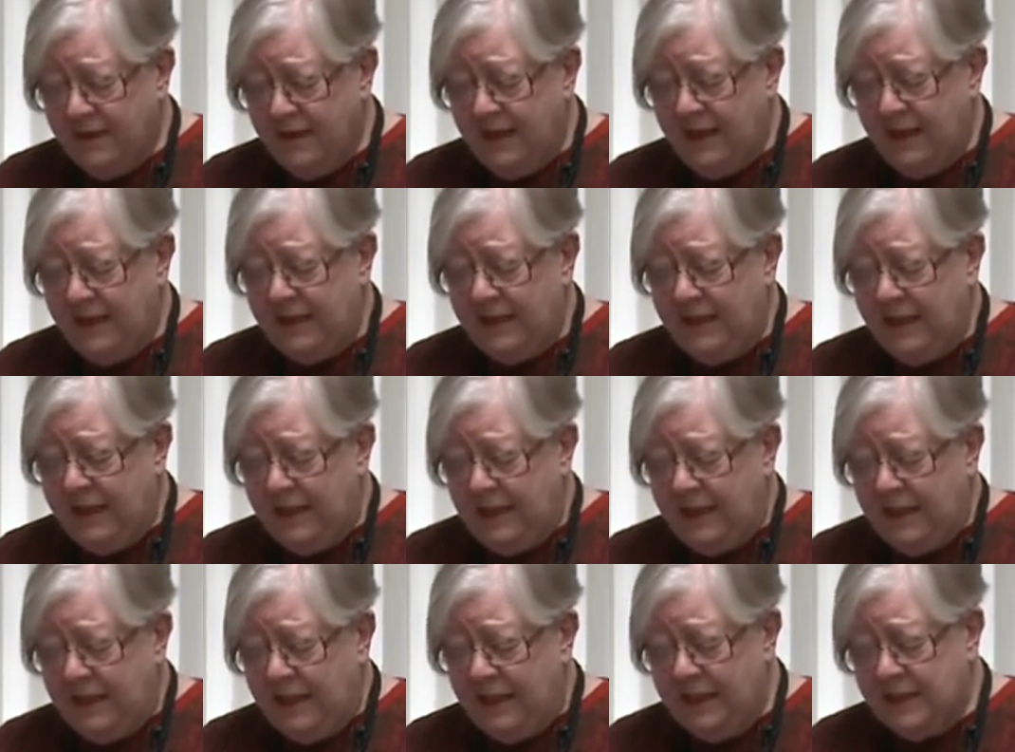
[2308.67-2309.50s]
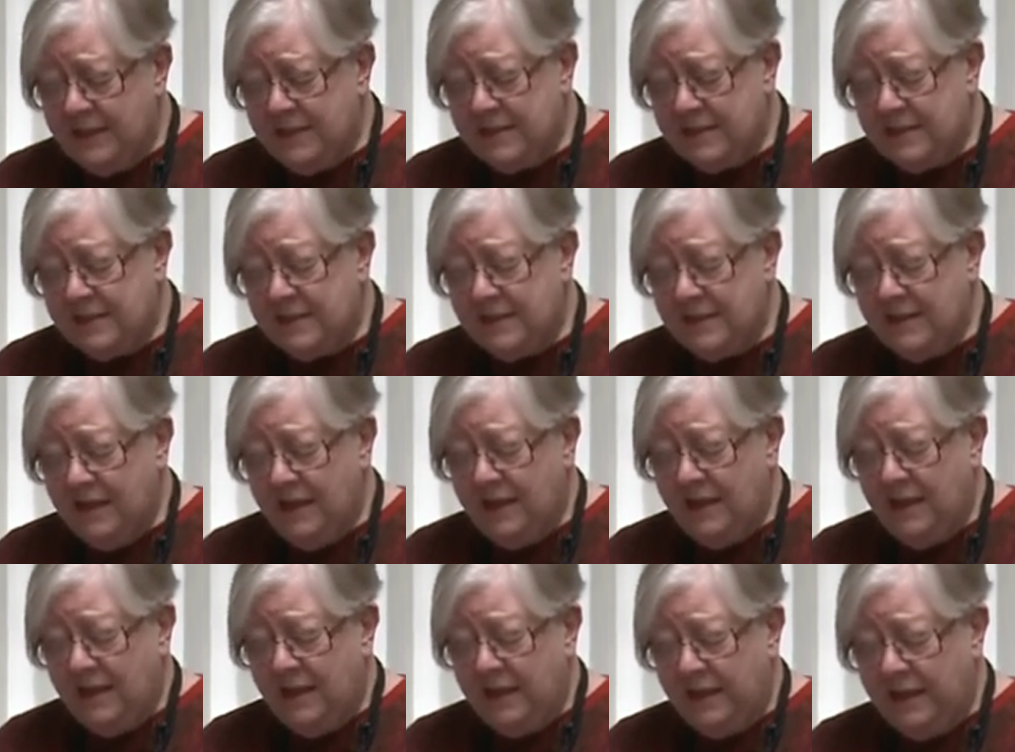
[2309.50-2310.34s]
and hunted
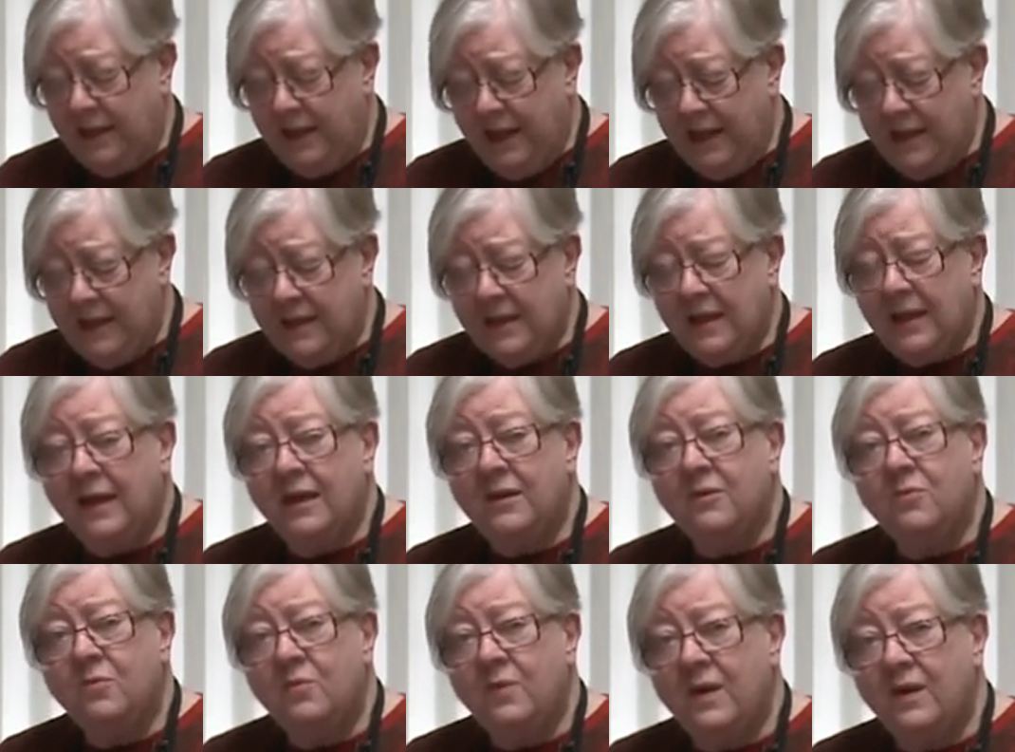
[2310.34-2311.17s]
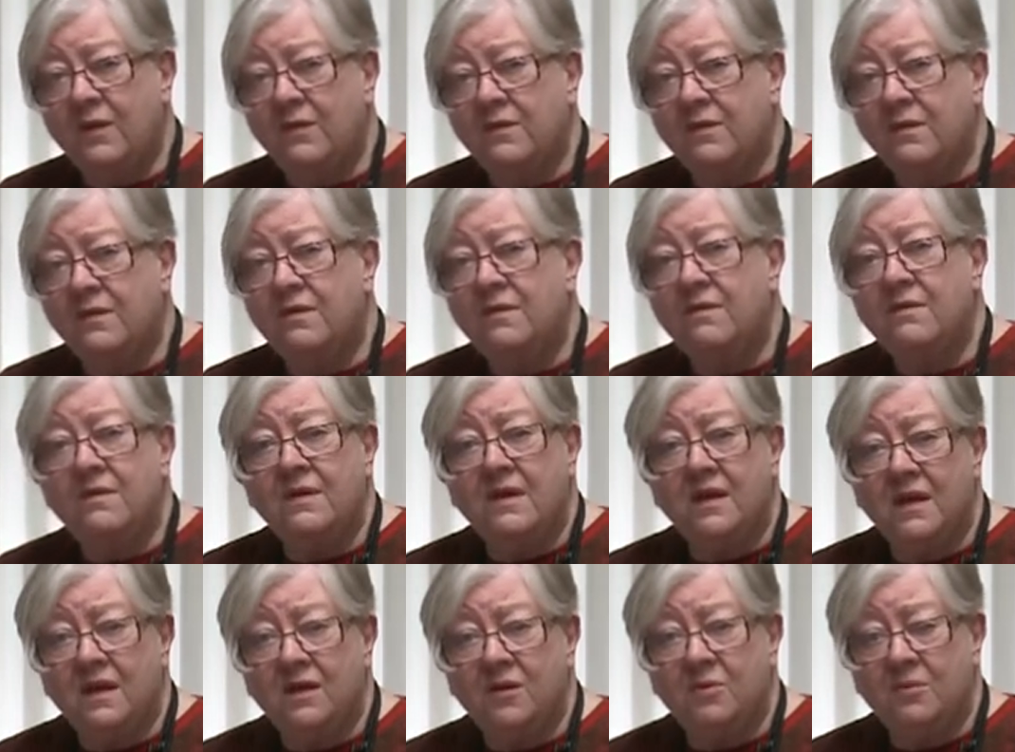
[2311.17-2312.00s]
like and with the
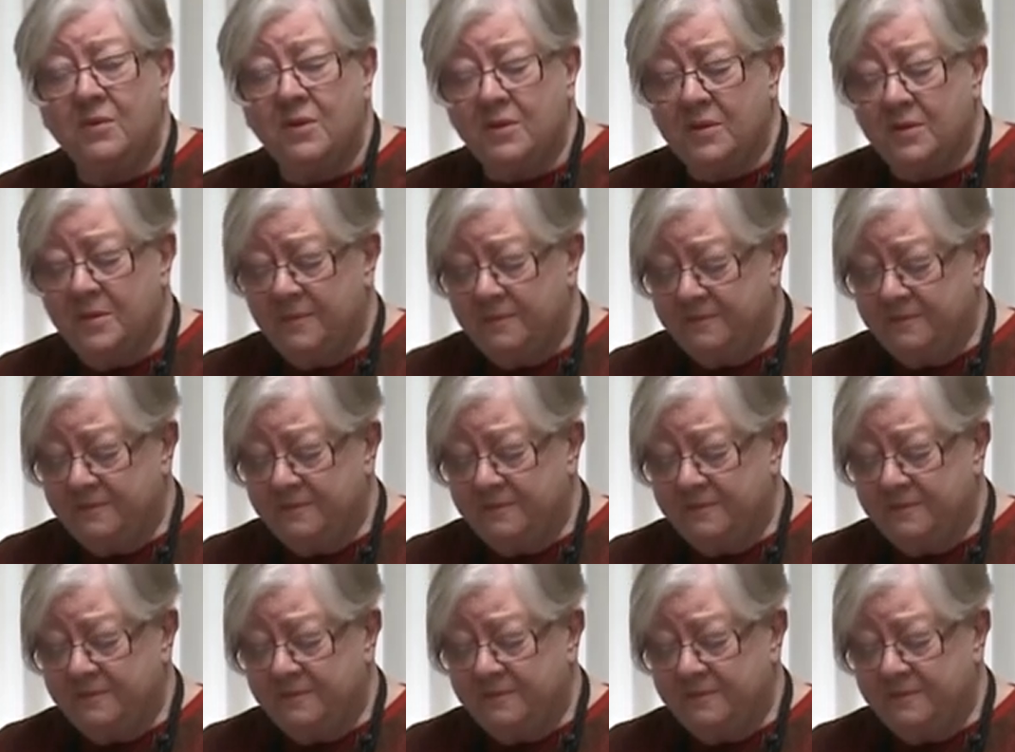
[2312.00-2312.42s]
Inuit.